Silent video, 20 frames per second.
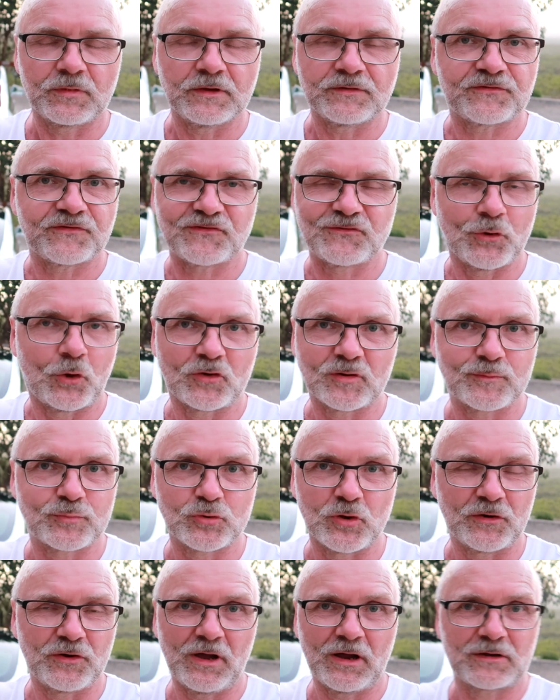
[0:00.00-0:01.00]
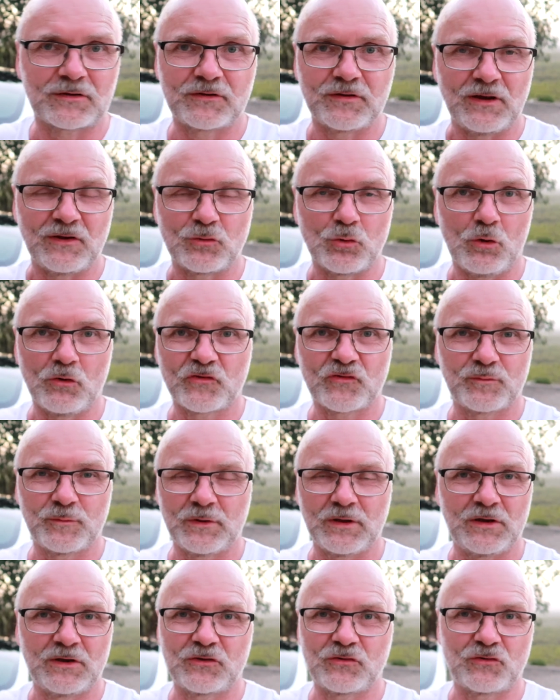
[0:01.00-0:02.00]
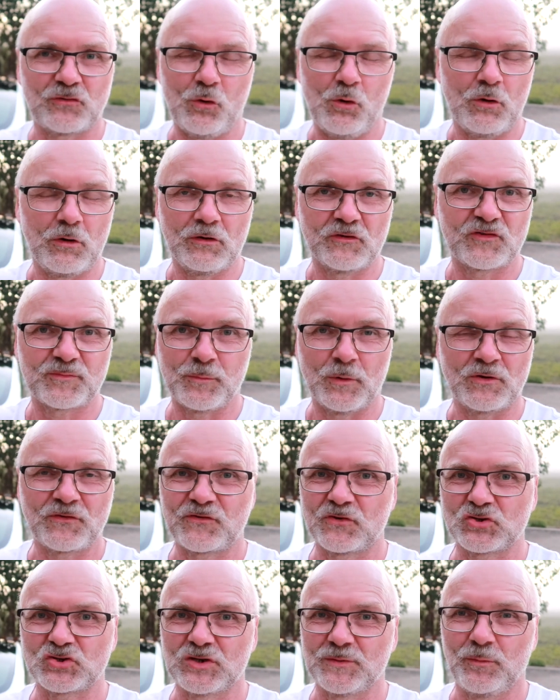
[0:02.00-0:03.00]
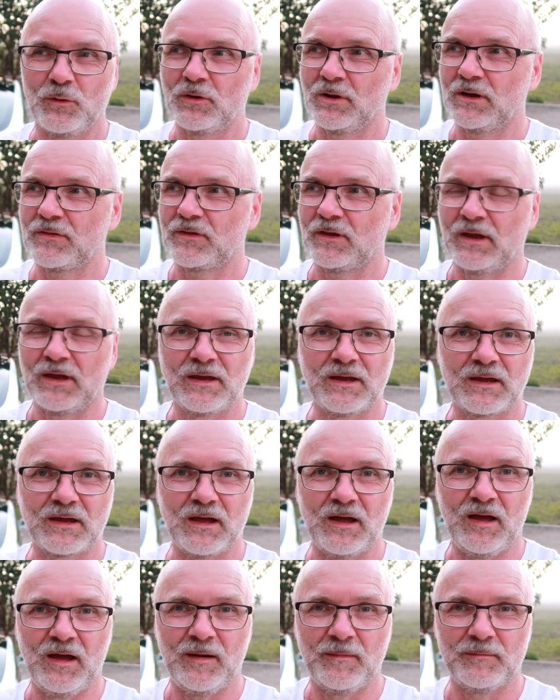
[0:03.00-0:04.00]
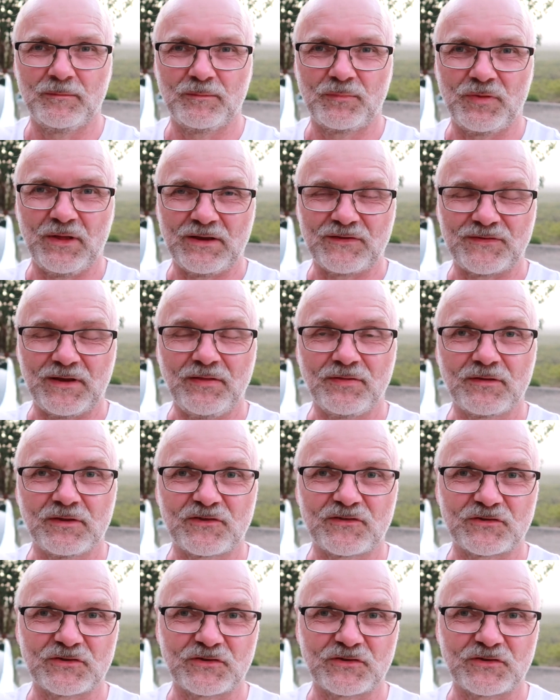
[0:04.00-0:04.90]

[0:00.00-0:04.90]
this is not a product endorsement or a sponsorship or nothing um, they sent this